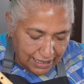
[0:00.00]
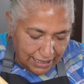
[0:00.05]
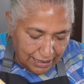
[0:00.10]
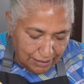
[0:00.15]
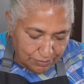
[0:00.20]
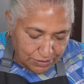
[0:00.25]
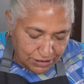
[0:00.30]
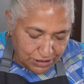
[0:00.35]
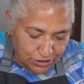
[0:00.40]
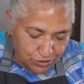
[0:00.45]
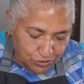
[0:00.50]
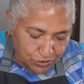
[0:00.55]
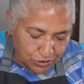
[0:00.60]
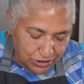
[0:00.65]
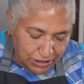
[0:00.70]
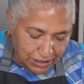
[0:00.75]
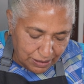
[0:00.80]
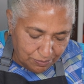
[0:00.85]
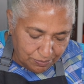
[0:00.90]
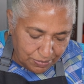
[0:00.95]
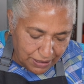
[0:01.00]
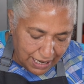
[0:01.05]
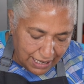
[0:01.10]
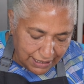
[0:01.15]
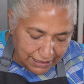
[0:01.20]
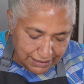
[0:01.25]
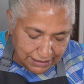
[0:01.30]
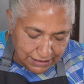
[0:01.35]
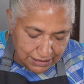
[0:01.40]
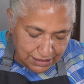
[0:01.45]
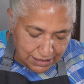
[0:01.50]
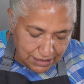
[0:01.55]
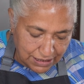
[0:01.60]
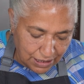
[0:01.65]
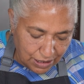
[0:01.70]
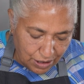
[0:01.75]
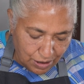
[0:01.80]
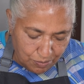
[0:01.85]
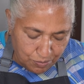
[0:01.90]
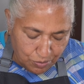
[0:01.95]
I'm just going to apply it
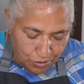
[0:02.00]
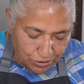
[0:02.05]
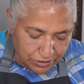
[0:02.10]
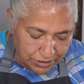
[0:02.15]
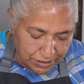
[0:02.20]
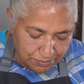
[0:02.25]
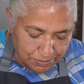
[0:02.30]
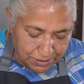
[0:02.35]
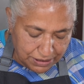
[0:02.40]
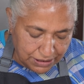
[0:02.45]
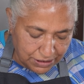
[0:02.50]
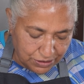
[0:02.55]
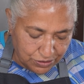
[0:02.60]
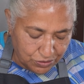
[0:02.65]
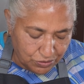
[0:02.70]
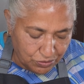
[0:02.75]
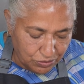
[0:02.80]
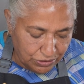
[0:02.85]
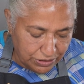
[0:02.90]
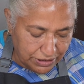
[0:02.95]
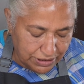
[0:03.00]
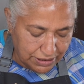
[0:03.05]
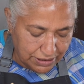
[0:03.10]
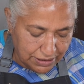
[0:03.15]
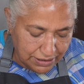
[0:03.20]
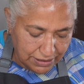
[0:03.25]
upon the bread rolls.